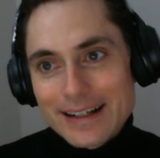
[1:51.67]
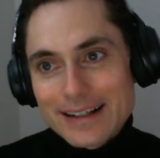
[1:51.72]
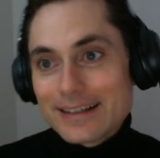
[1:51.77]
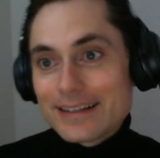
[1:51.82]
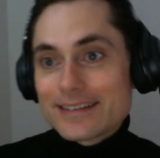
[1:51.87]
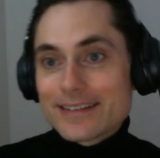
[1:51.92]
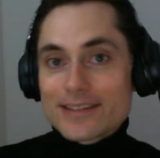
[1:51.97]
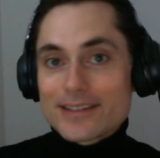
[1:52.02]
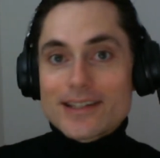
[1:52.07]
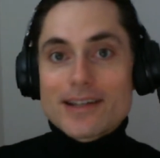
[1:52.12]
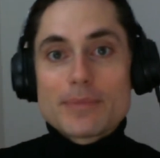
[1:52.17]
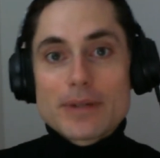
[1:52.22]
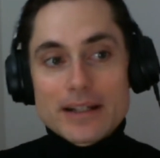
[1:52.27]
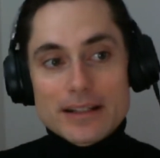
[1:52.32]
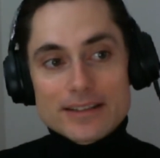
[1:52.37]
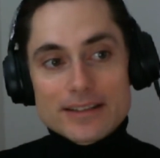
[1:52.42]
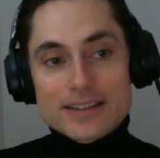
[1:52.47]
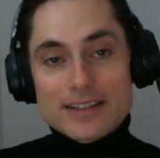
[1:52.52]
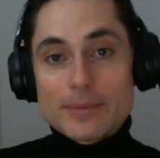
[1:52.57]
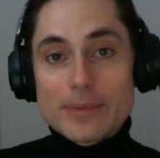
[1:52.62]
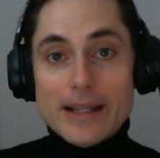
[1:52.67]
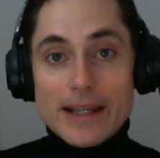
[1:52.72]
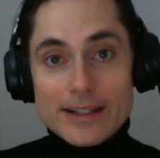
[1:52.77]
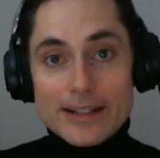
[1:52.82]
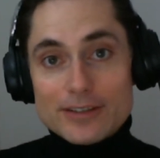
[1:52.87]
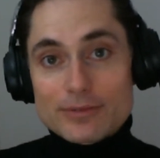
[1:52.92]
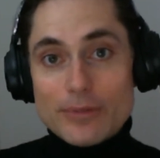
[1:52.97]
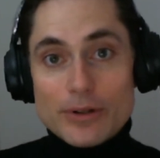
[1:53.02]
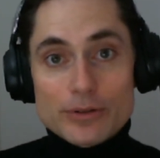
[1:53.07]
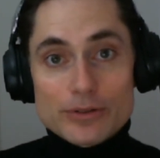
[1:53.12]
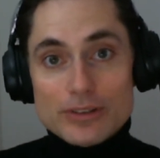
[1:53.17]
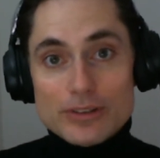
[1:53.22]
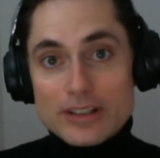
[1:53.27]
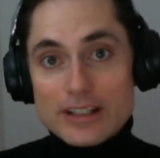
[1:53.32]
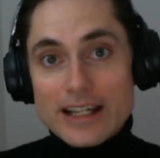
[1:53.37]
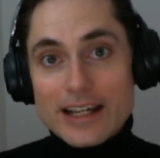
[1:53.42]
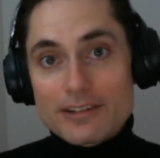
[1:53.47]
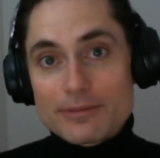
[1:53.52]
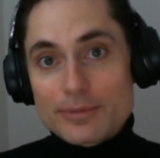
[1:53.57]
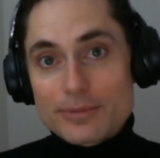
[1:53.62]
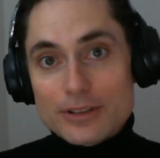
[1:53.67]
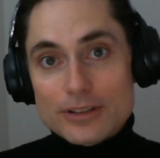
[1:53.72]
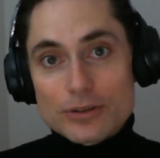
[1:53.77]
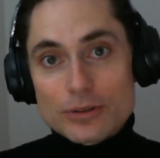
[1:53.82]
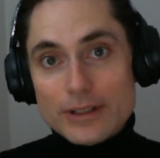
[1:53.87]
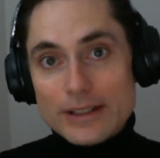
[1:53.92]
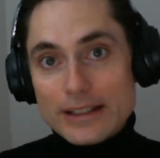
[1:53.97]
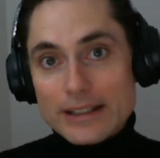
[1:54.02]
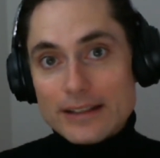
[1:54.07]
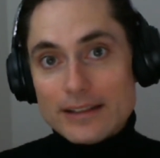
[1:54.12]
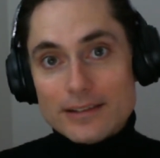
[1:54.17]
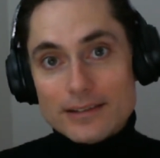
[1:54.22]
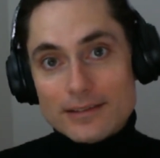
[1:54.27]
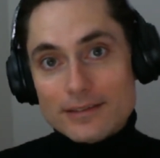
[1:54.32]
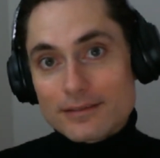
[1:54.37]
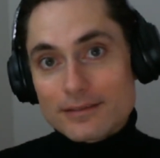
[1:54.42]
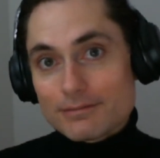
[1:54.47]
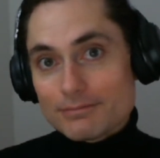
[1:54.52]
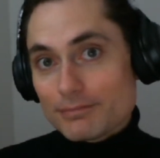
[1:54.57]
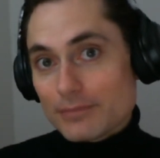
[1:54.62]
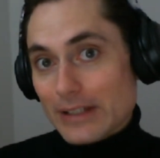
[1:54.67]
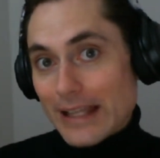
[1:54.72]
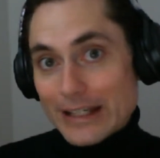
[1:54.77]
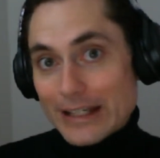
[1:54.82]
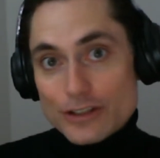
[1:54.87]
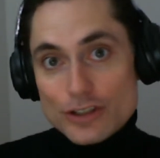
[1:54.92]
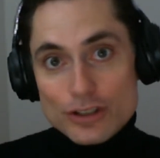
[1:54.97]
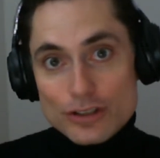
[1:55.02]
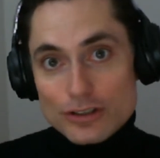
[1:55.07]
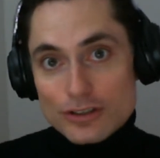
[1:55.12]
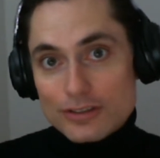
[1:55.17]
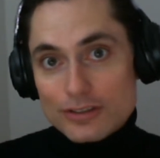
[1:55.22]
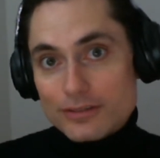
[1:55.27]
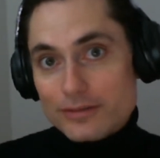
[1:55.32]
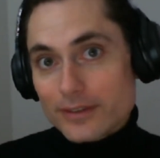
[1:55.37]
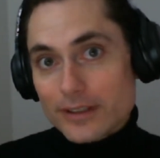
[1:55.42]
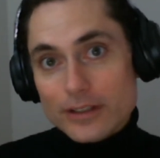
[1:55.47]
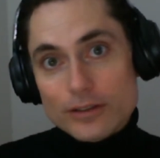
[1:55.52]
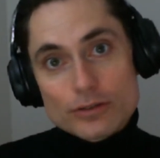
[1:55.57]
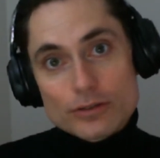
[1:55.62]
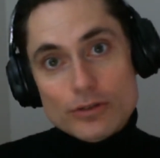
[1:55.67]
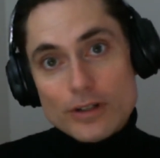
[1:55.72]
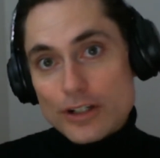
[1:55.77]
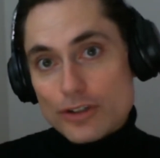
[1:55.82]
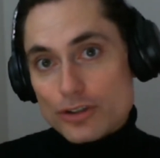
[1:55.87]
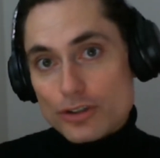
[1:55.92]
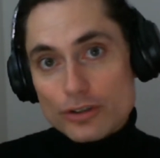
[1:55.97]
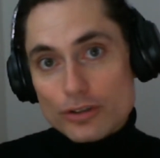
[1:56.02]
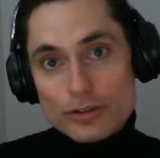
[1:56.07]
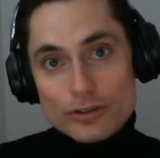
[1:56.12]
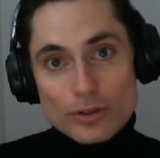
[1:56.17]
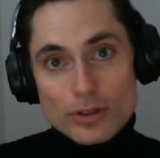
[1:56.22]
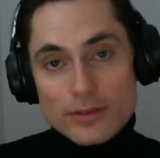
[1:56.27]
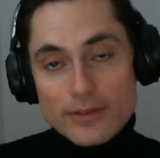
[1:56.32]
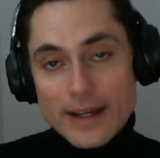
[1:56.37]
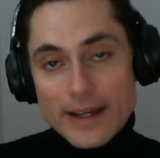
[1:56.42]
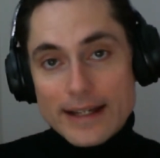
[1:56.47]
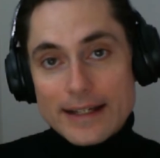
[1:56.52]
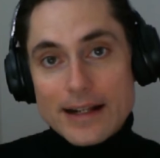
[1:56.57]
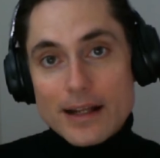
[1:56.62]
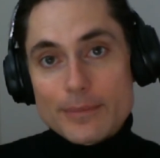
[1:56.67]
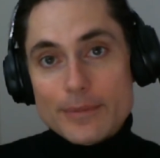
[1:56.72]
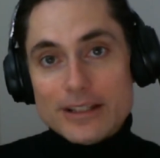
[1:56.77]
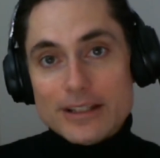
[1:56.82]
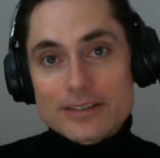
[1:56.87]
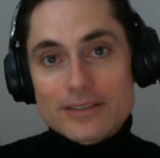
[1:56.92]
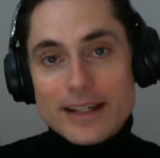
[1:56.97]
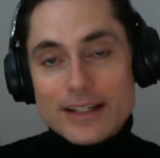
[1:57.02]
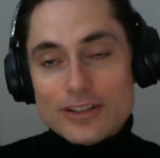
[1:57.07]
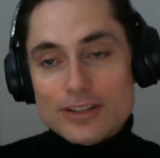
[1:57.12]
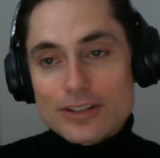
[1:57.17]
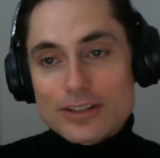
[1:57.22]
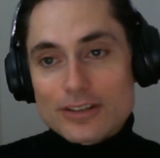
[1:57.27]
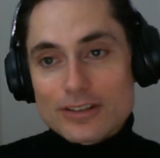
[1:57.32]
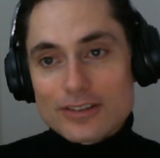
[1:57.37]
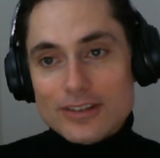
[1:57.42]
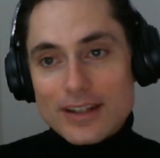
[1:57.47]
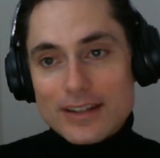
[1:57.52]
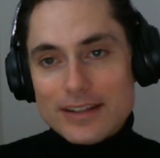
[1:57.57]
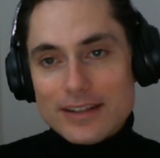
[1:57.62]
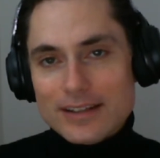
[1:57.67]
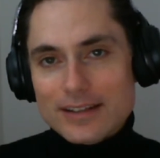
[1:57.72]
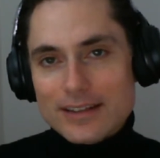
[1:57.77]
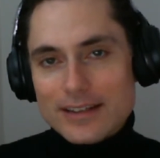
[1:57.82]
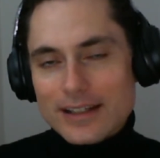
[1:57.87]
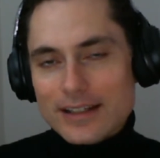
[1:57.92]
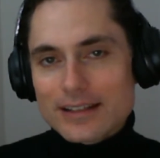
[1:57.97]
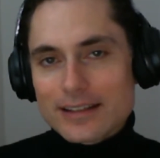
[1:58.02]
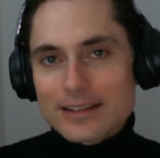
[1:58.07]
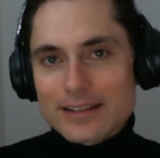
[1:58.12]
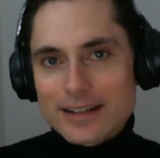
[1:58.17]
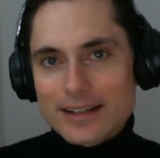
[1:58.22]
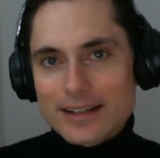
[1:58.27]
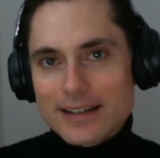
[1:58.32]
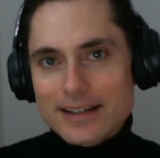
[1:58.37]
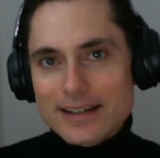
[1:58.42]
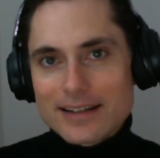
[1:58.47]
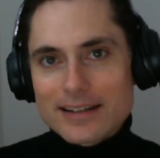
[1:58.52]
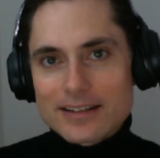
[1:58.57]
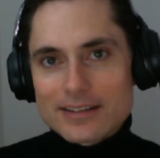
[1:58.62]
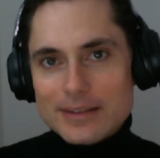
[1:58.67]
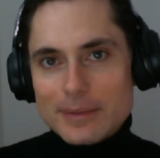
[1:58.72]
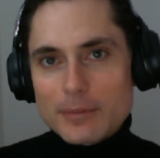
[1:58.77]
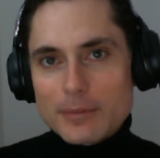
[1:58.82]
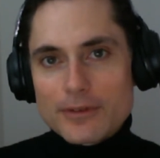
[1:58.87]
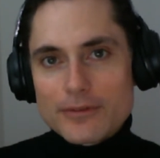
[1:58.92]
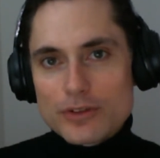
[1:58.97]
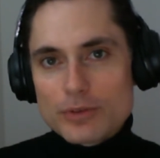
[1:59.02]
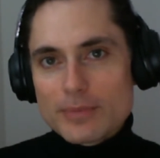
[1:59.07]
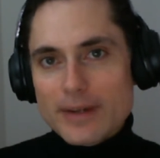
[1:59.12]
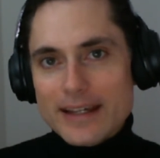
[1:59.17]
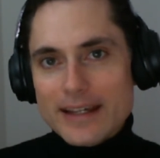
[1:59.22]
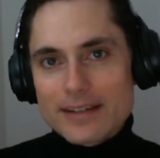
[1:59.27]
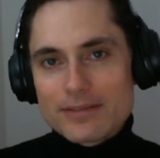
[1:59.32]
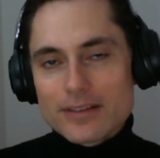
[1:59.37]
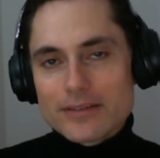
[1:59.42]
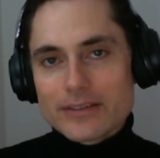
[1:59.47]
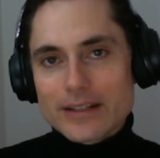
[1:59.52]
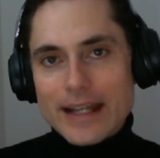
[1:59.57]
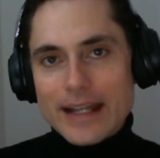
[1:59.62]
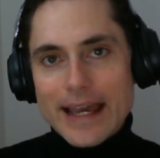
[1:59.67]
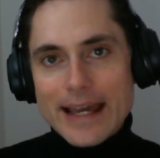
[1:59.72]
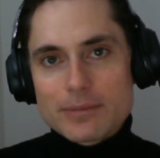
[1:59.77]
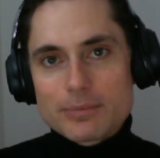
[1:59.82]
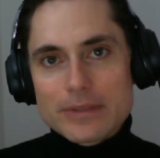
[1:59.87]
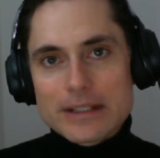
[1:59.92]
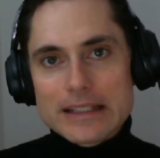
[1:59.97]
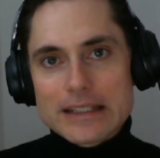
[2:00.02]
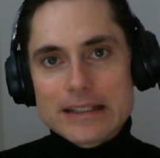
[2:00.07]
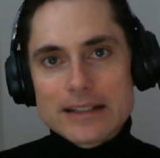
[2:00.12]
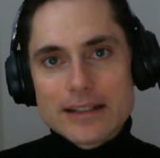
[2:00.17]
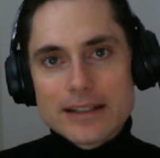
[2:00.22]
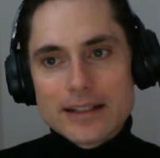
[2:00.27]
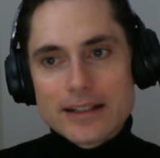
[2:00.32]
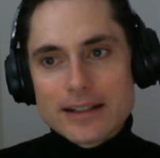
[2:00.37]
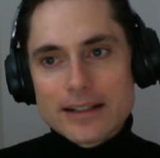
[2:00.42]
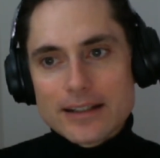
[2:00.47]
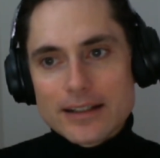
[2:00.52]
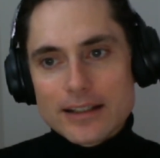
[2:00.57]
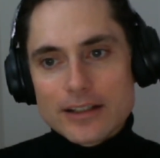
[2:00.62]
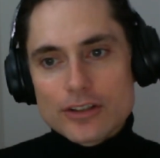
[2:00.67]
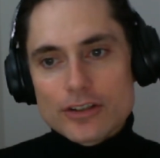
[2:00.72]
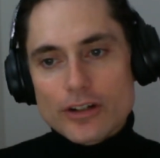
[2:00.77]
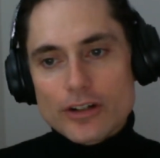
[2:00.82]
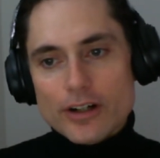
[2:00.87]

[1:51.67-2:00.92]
Since I've been at CBS, mostly I've been doing lectures, traditional sort of economics lectures. I think that some of you may have even had me in your